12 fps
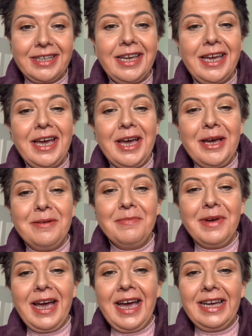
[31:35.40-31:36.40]

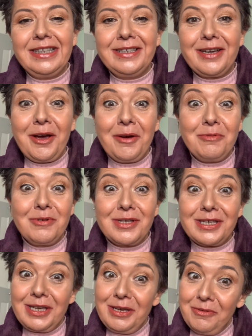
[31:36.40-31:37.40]
And I will
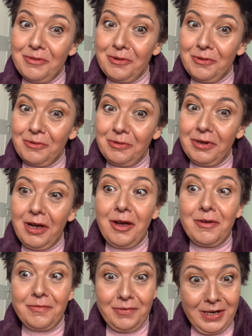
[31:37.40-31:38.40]
see you all
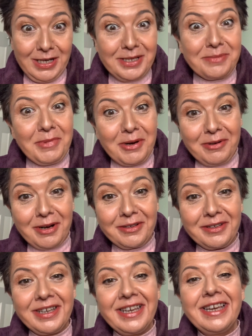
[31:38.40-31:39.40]
hopefully tomorrow.
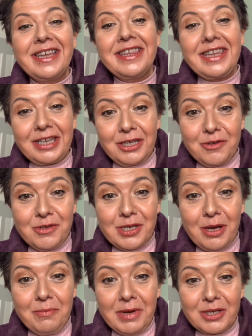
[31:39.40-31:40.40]
Thank you so
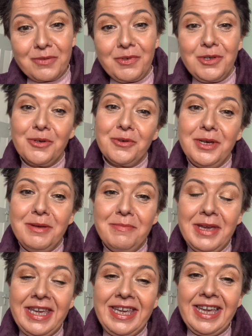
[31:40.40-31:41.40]
much for joining
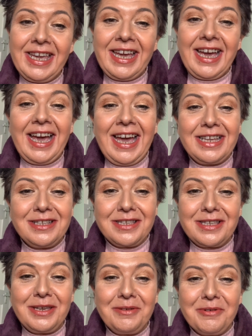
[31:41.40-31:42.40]
me and
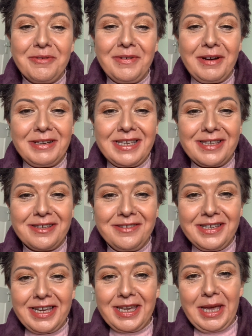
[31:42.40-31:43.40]
see you all very soon.
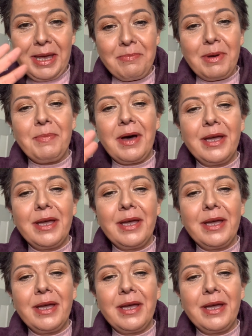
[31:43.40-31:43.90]
Take care. Bye-bye.